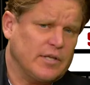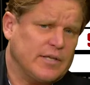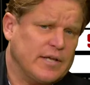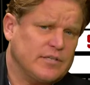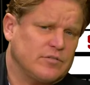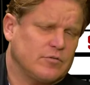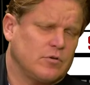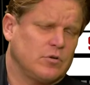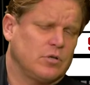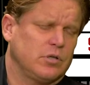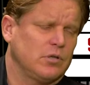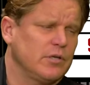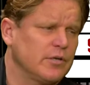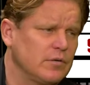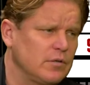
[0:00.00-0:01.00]
of basketball?
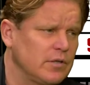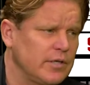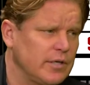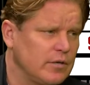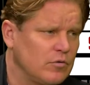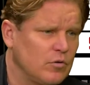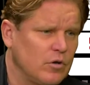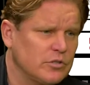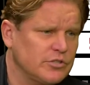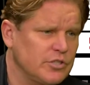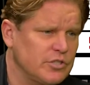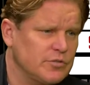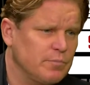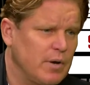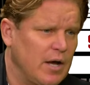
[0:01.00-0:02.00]
Clearly crossed
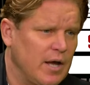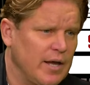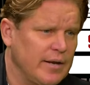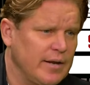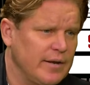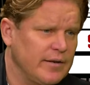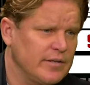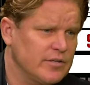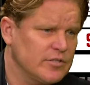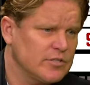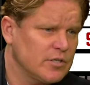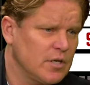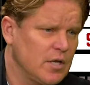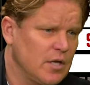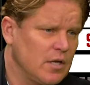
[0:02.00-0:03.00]
his mind and
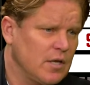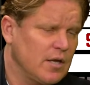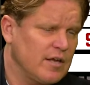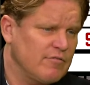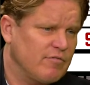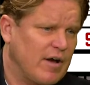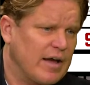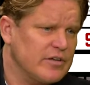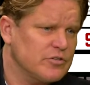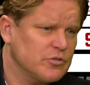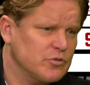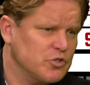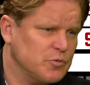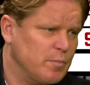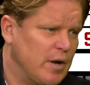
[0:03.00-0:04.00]
his
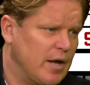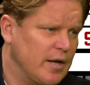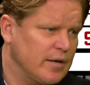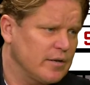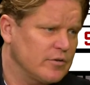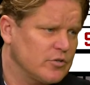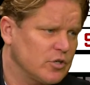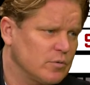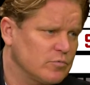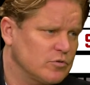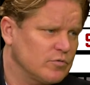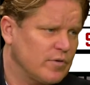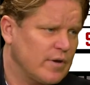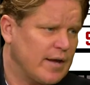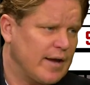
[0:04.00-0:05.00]
advisor's mind in terms
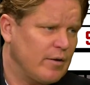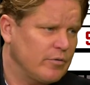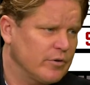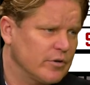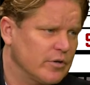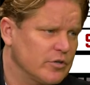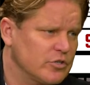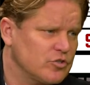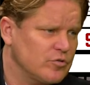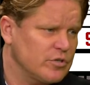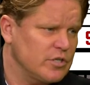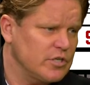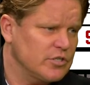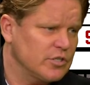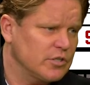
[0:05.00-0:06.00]
of how they're going to
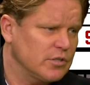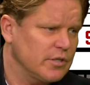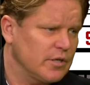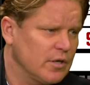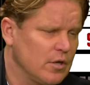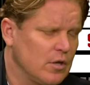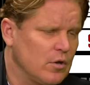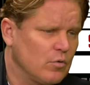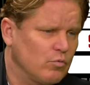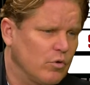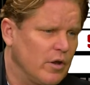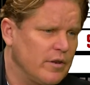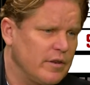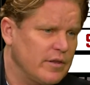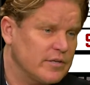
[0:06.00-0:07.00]
strategically
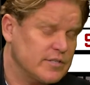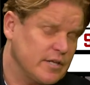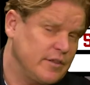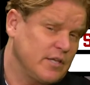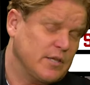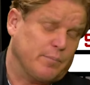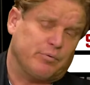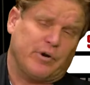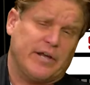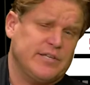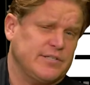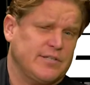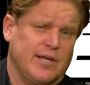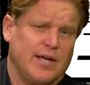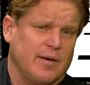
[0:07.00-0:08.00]
run this. I think the price
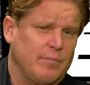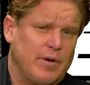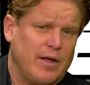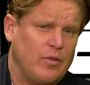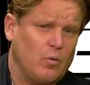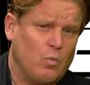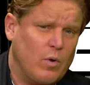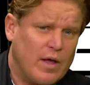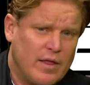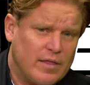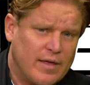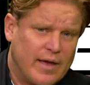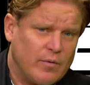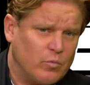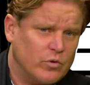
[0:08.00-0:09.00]
tag, by the way,
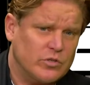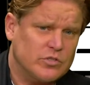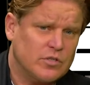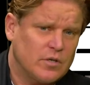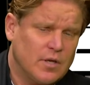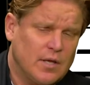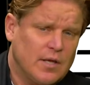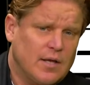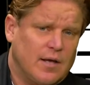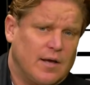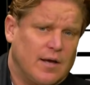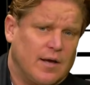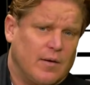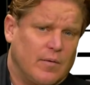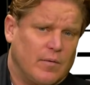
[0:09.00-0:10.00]
that was
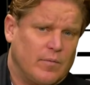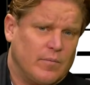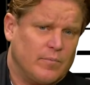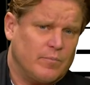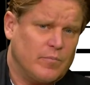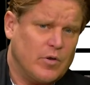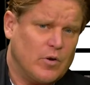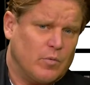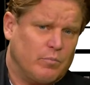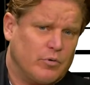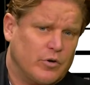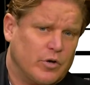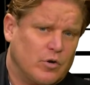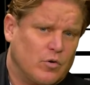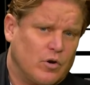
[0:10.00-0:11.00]

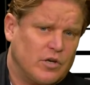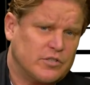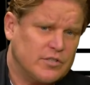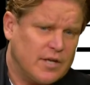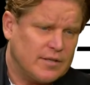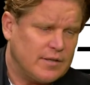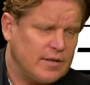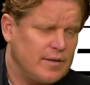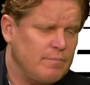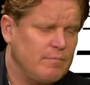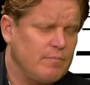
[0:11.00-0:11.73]
put across, not that it